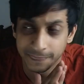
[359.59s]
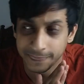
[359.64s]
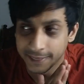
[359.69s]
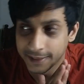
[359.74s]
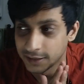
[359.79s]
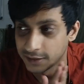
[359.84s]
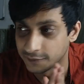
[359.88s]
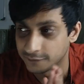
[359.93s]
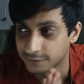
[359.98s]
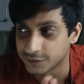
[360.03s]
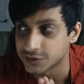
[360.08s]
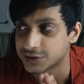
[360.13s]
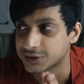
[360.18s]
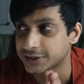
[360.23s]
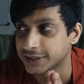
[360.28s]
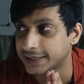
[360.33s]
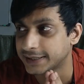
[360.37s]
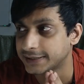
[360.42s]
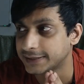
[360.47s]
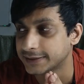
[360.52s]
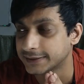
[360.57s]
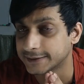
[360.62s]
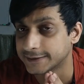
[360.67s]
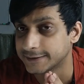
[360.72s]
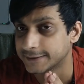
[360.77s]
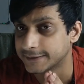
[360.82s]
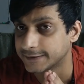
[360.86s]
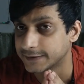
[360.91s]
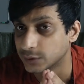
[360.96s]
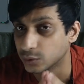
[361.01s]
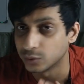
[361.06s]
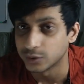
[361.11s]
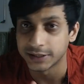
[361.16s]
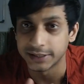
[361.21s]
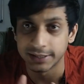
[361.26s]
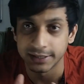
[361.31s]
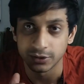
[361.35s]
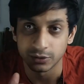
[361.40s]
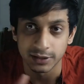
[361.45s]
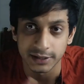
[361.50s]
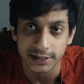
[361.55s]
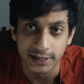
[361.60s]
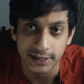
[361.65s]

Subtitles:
firsthand orally on that.